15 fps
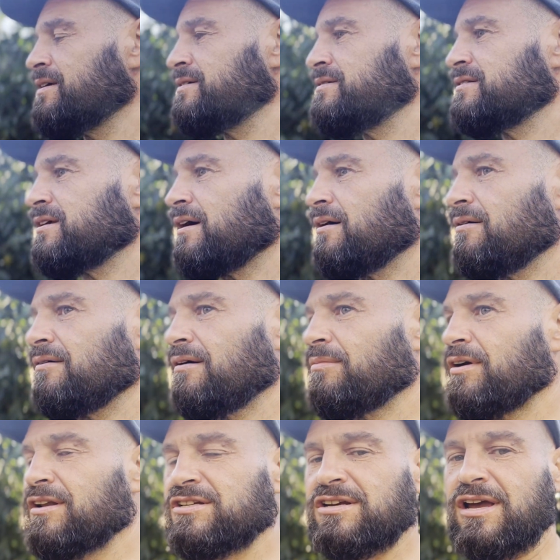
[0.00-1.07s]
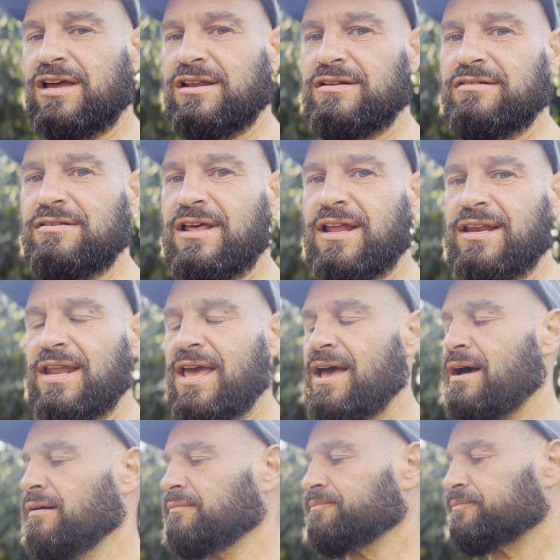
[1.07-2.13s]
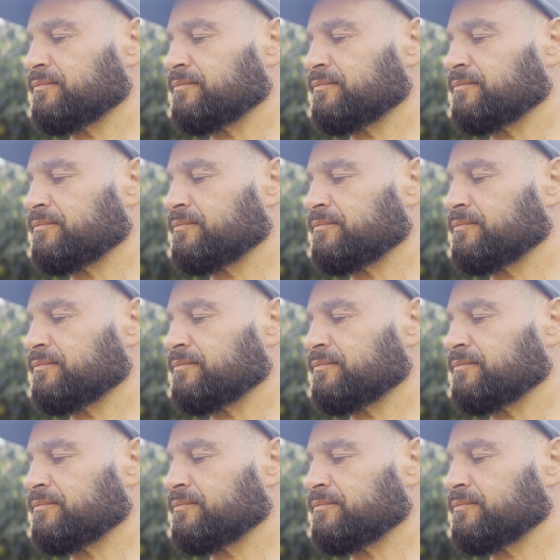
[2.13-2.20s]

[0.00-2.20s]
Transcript: So I'm going to show you how to do that now.